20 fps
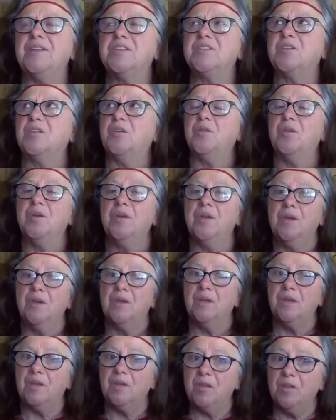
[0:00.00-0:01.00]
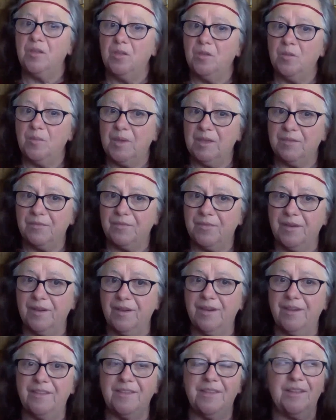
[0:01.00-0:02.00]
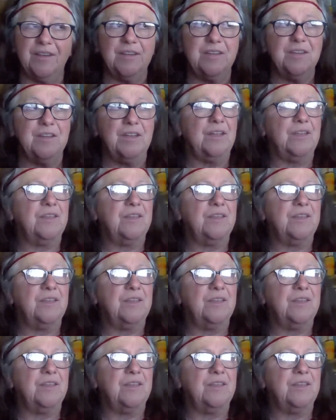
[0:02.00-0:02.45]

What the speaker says: so you may find that